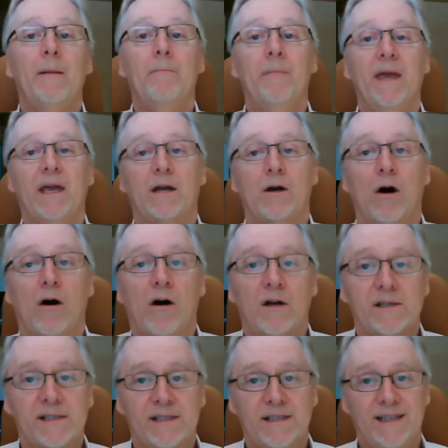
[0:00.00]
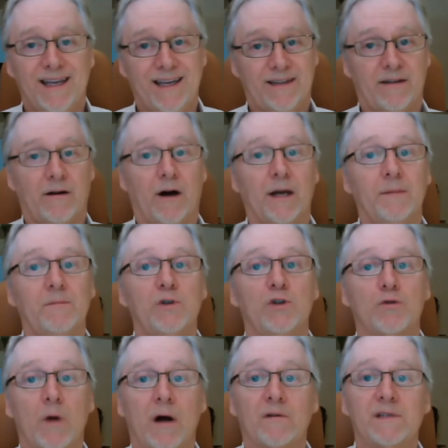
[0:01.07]
may cause daytime
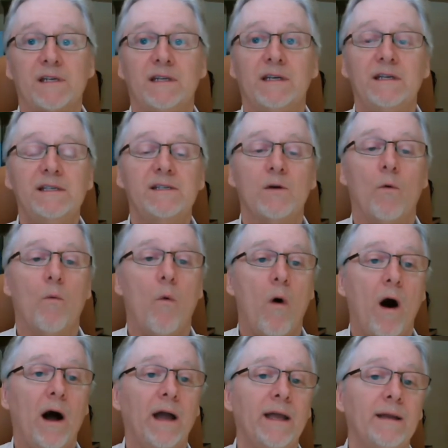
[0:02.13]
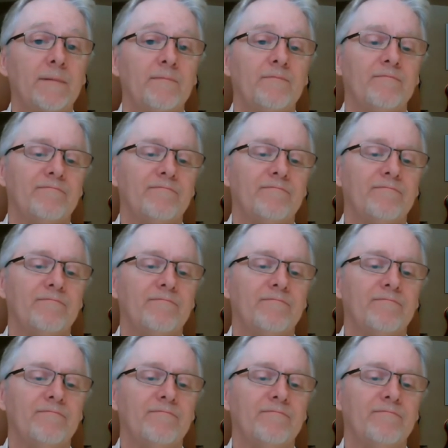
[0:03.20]
drowsiness. Why?